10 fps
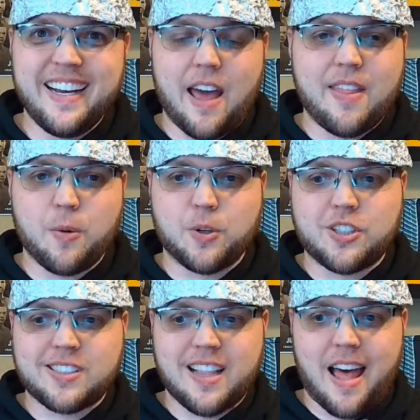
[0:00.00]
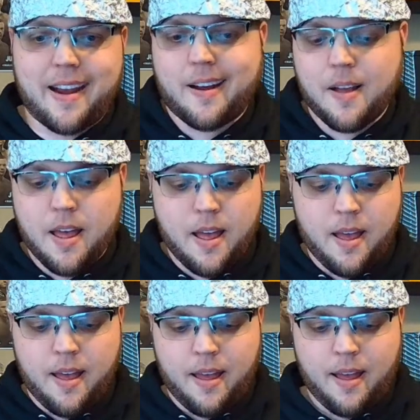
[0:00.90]
And they were just like,
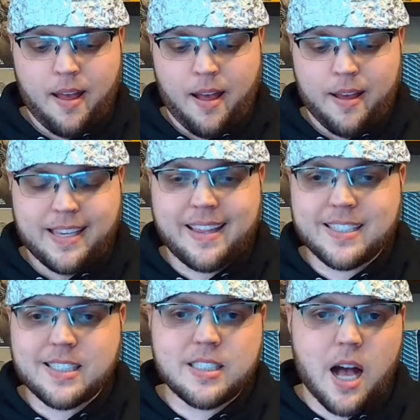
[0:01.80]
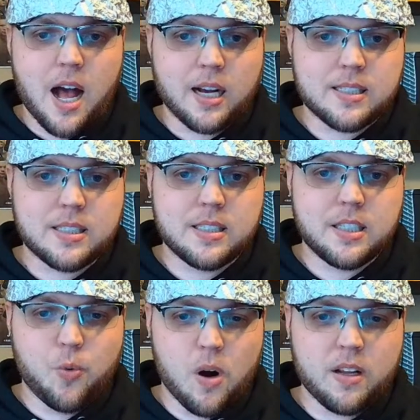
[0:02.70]
yeah, this sucks.
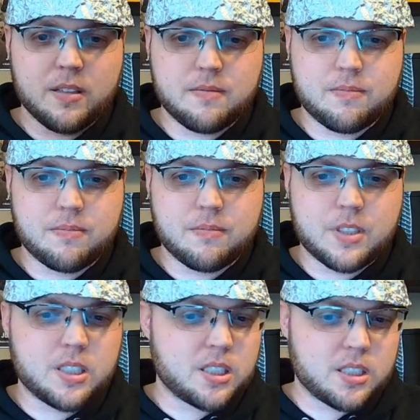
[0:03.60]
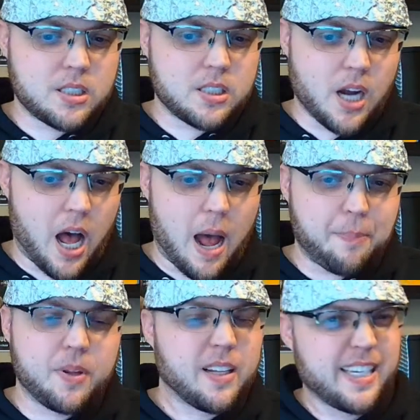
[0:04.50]
You want to
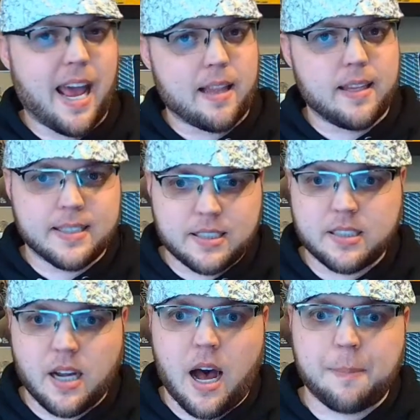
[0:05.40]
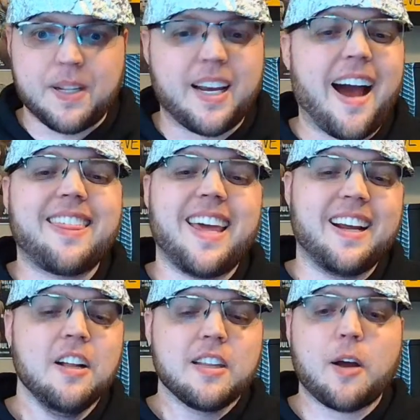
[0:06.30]
stop? They're like, yeah, let's stop. Like, I
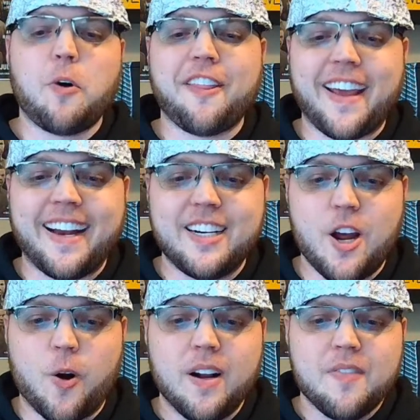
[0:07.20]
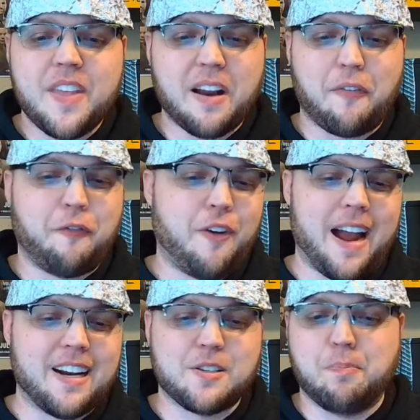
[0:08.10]
think, like, what are they going to do? They're going to
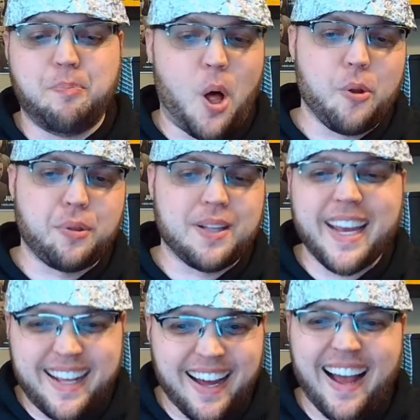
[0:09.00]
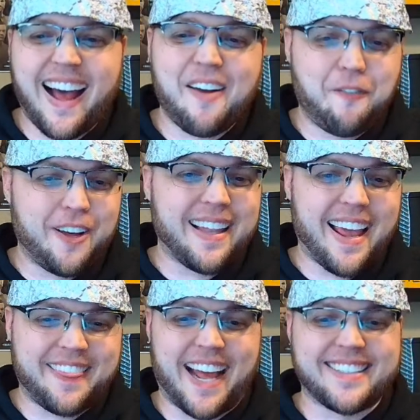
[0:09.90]
fine us both? Like, I feel
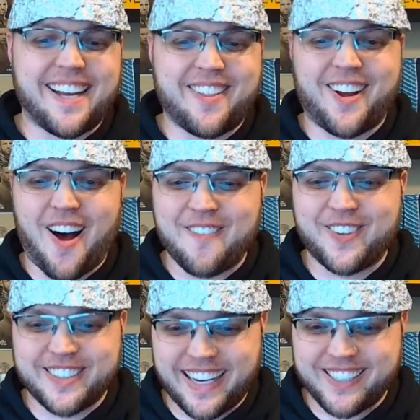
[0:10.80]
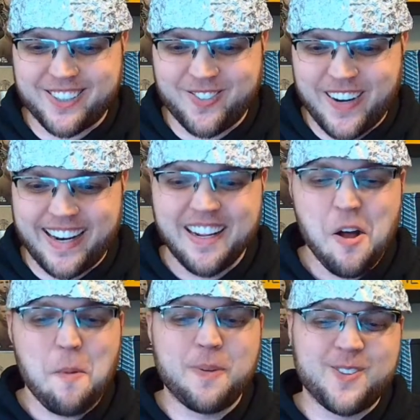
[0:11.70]
like that's how the conversation went
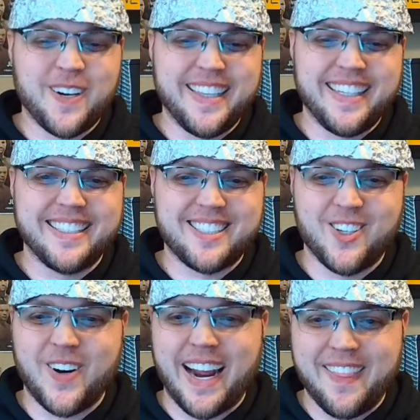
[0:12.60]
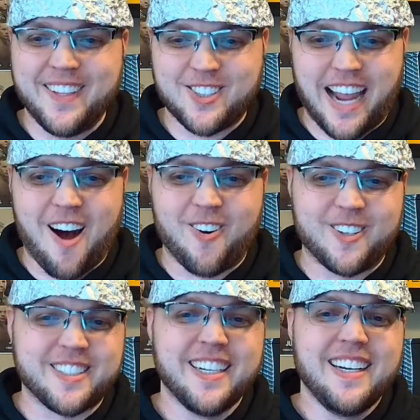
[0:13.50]
between these two in the
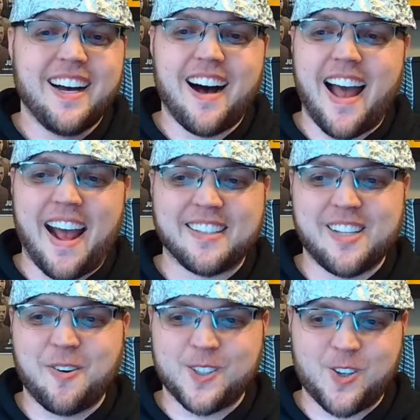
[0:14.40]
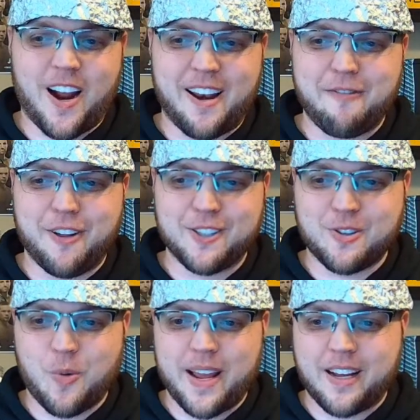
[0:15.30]
showers as they were trying to finish
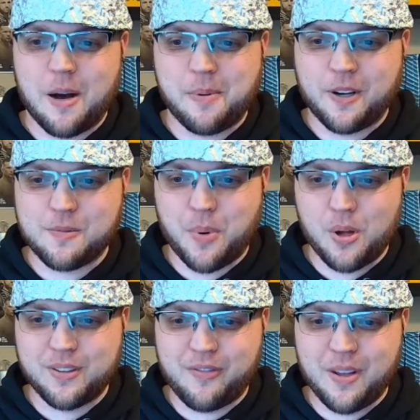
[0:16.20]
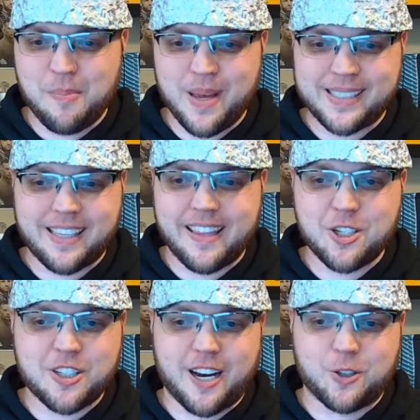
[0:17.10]
the weight cut, because both of them missed and they
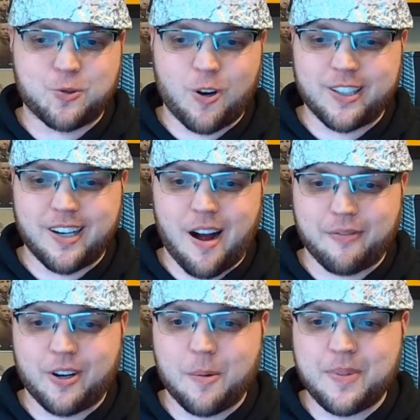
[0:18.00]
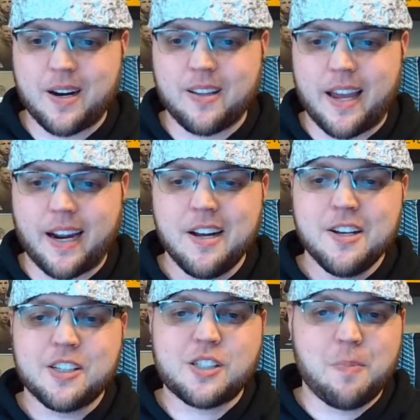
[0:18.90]
just kind of shrugged it off. They're up there, like,
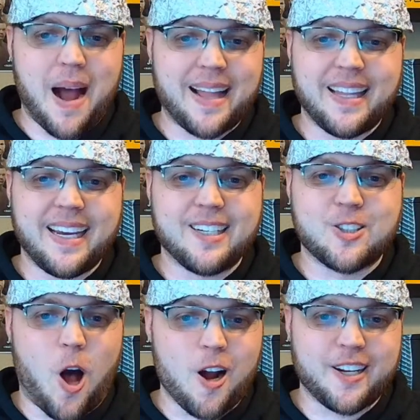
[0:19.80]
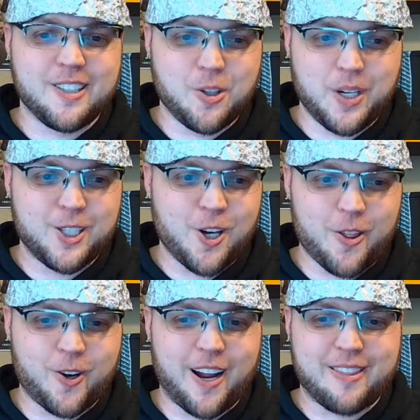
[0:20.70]
smiling and talking to each
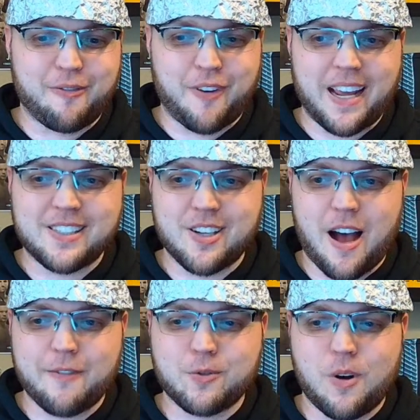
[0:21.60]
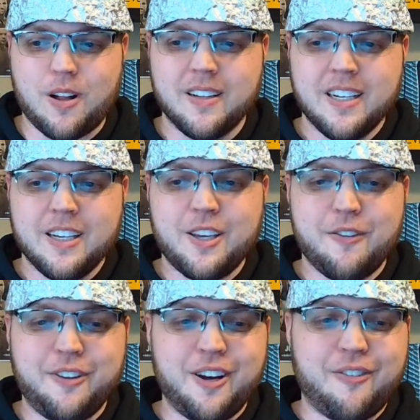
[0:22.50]
other at the face-offs while
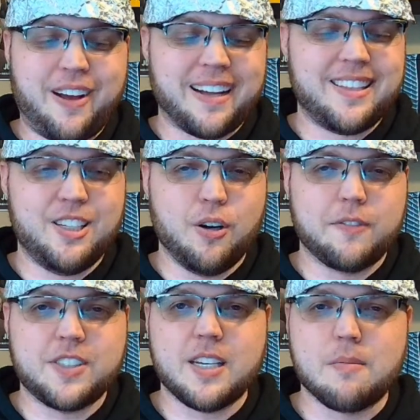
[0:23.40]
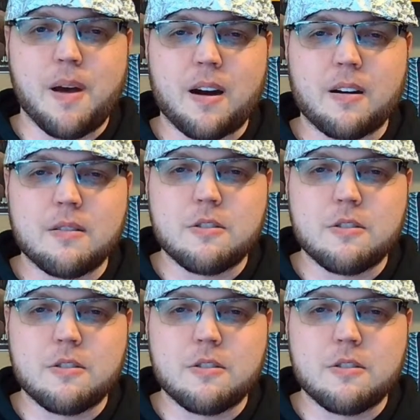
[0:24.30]
you've got the UFC in the background.